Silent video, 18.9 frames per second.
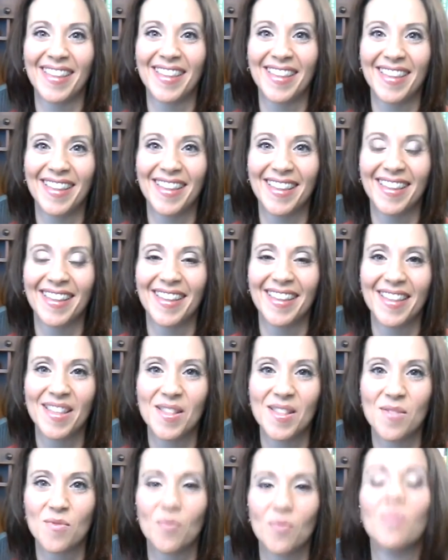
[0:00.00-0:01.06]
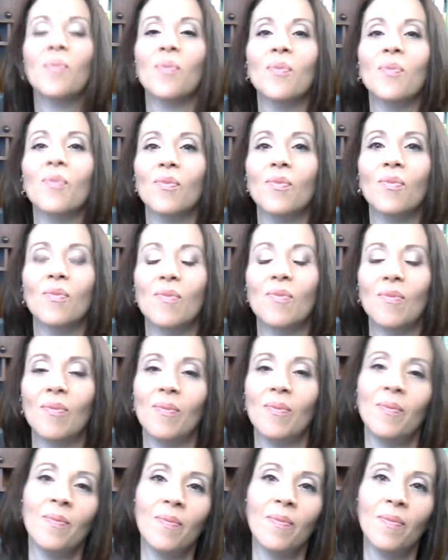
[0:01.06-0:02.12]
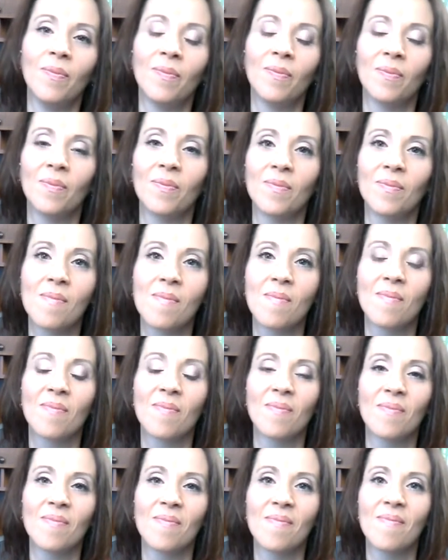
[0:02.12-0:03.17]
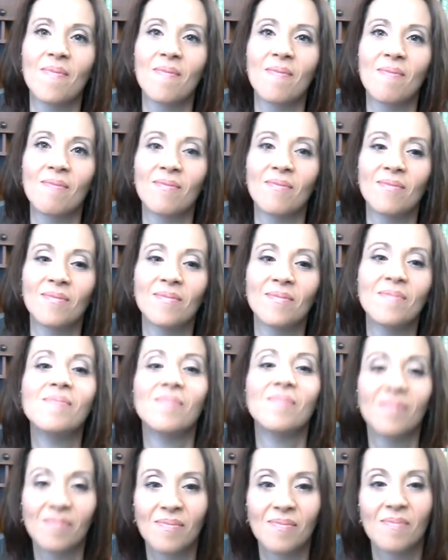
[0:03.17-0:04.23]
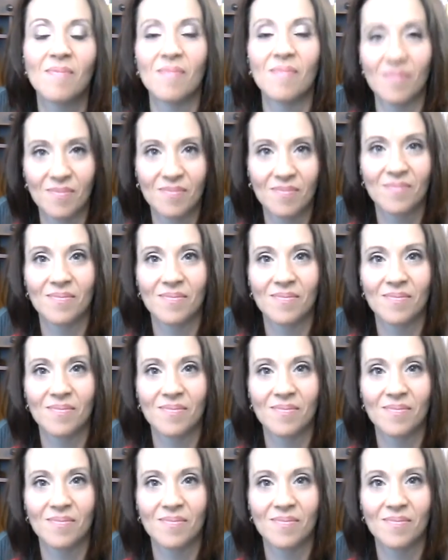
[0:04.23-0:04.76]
(not speaking)